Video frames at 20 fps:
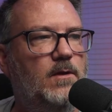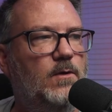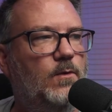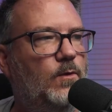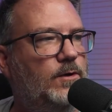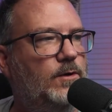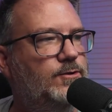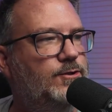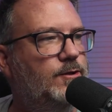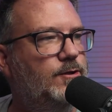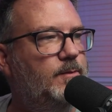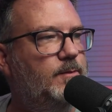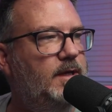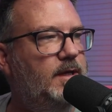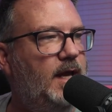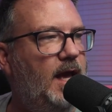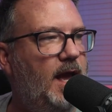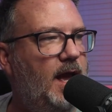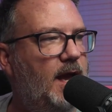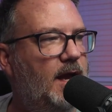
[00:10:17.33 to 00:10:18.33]
what should be
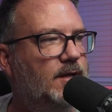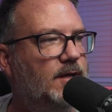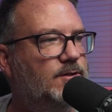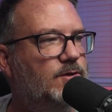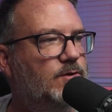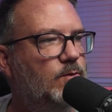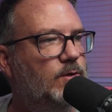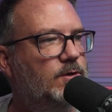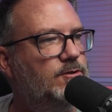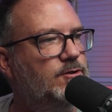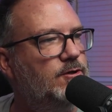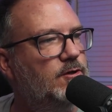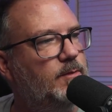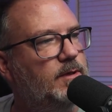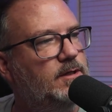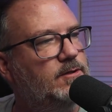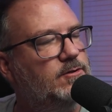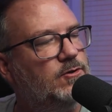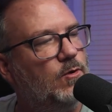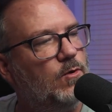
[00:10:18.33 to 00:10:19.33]
cached, what should
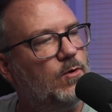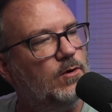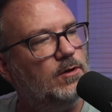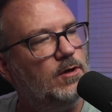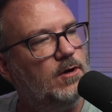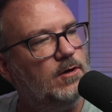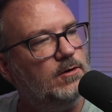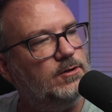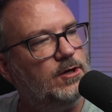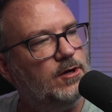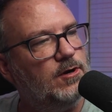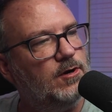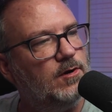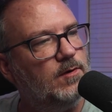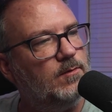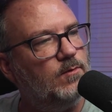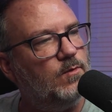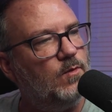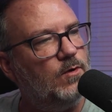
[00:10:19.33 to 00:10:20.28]
be stored long-term,